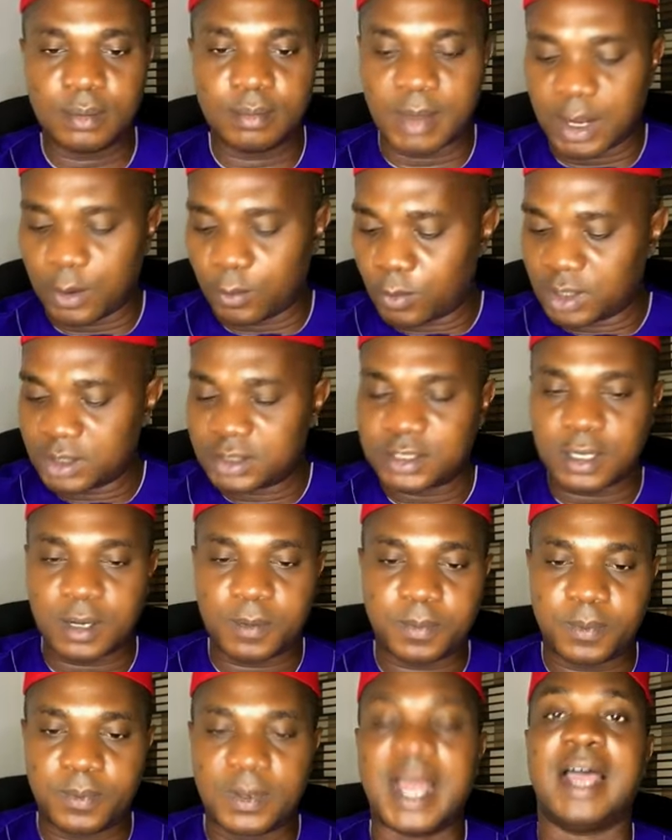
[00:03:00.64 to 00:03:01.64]
my
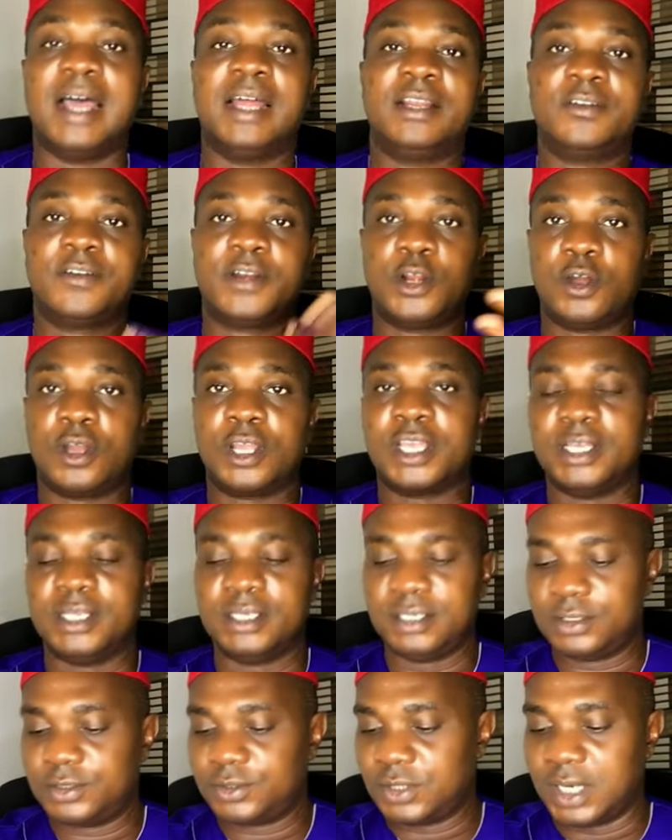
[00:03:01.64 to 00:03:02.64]
WhatsApp and relog
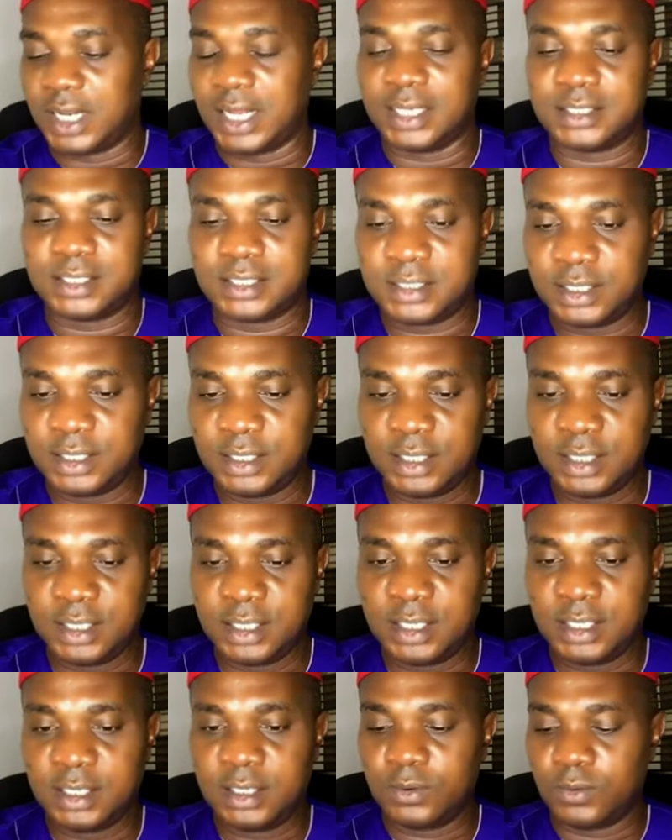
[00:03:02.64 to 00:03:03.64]
in so that
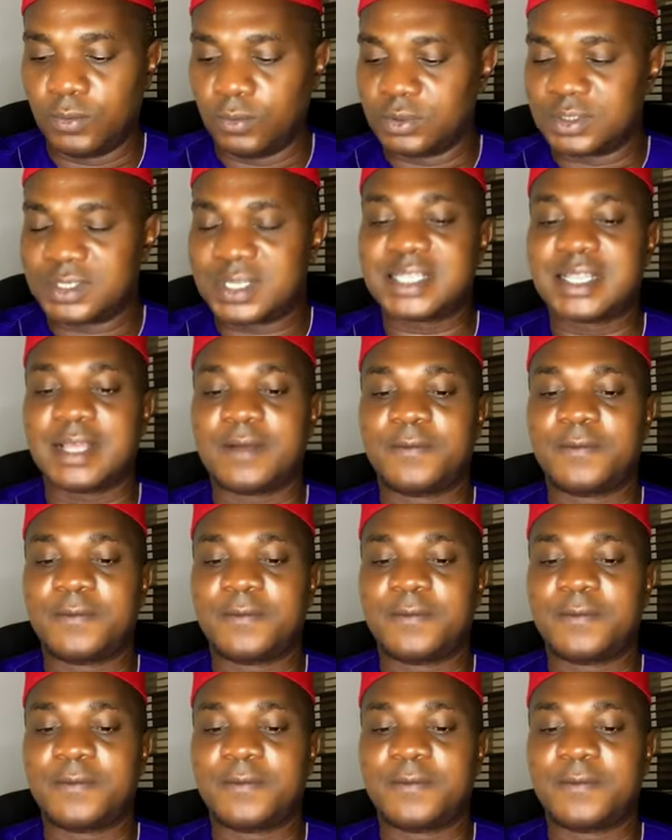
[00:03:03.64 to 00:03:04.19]
we'll start